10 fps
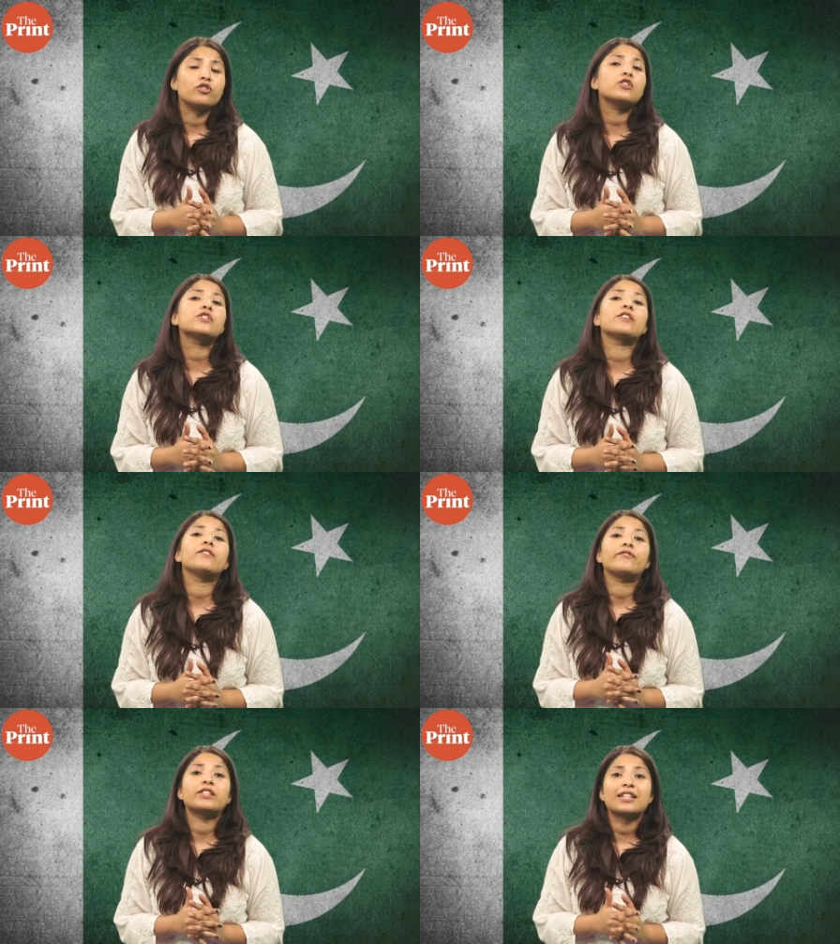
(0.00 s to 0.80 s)
She also
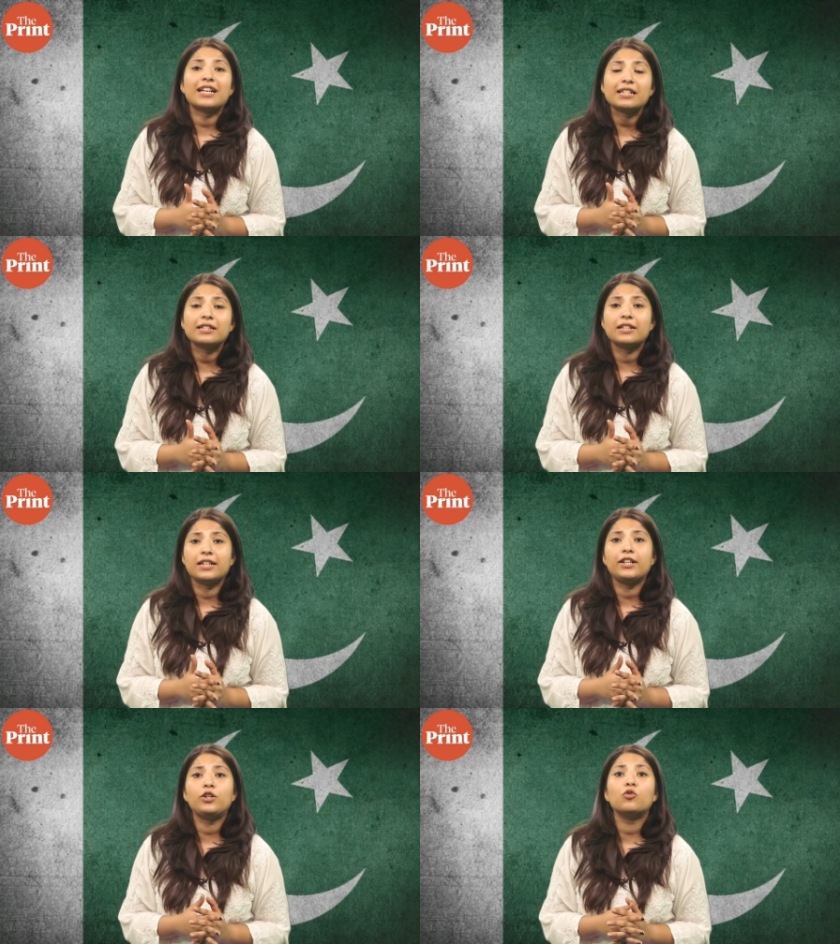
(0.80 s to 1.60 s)
emphasized the
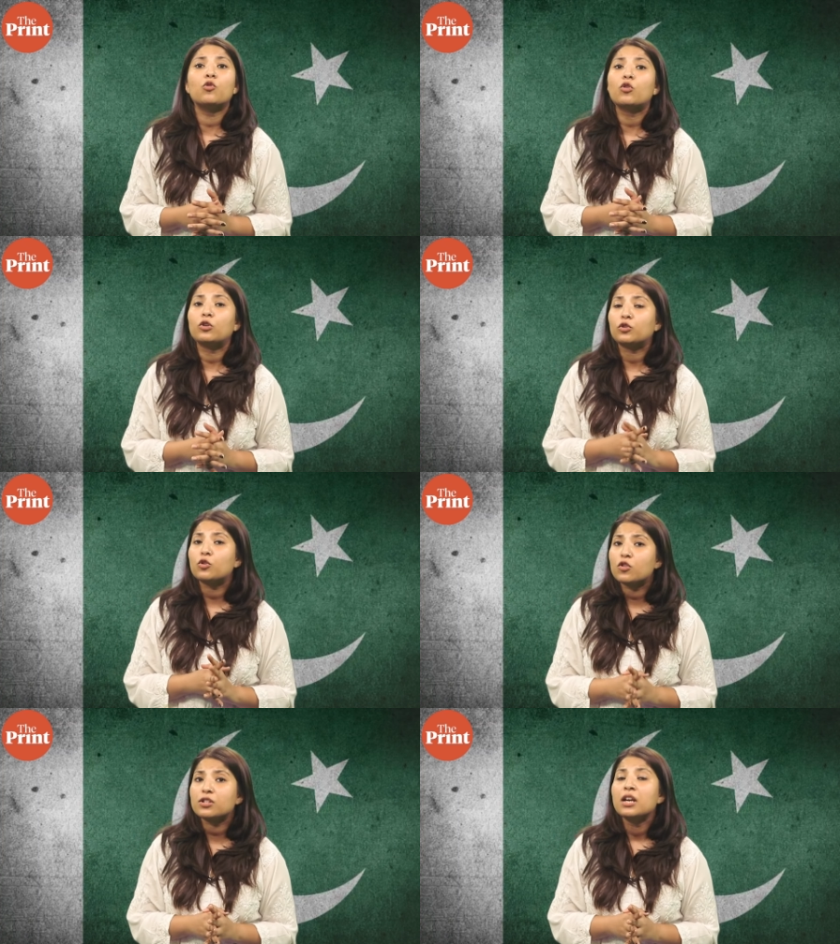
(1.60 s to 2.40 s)
need to hold
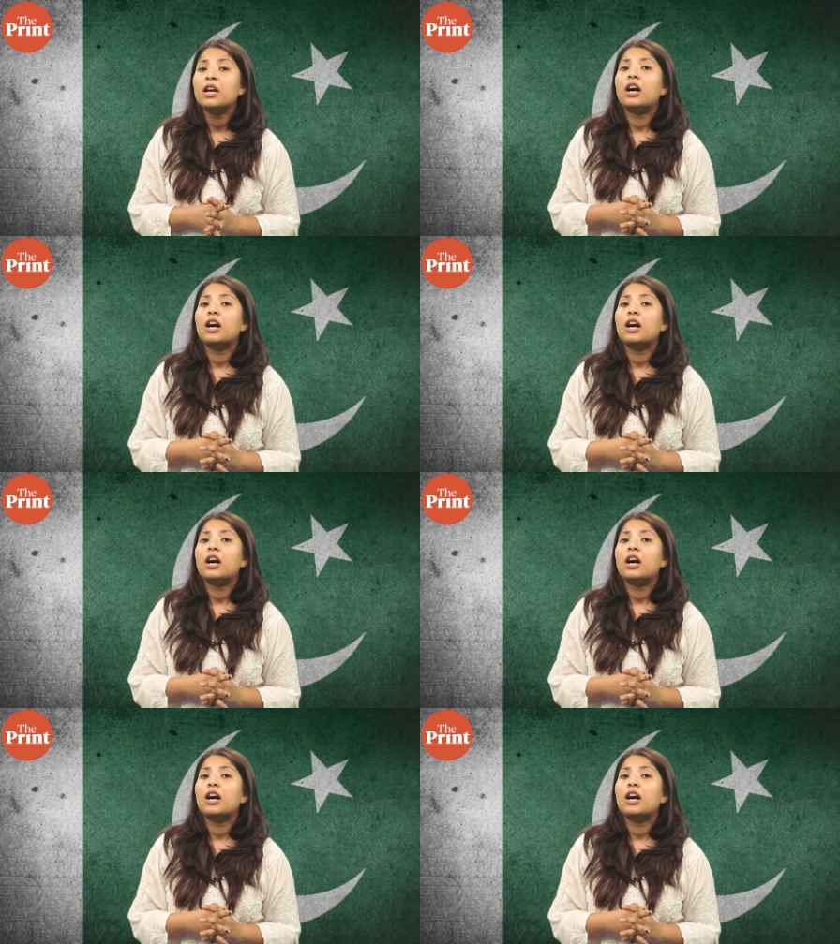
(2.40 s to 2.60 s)
those